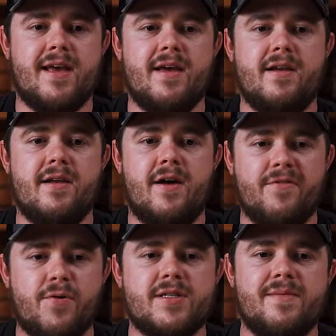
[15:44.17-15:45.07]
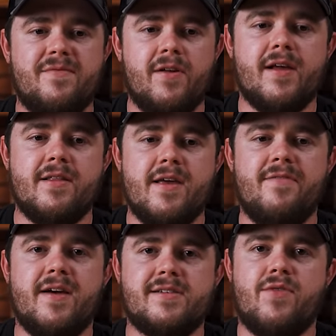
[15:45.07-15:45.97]
And of course, I'm feeling the
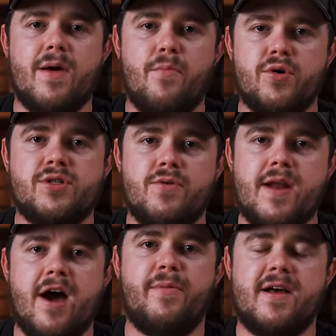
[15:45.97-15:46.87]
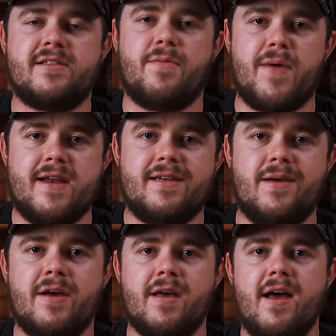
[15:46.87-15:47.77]
effects of that more so now because the
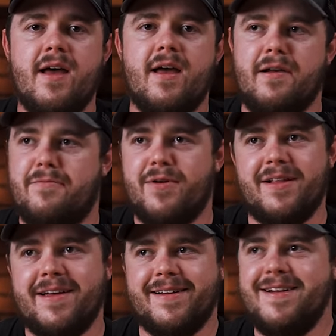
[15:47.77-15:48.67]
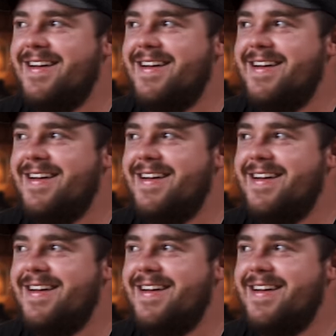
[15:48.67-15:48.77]
pandemic and really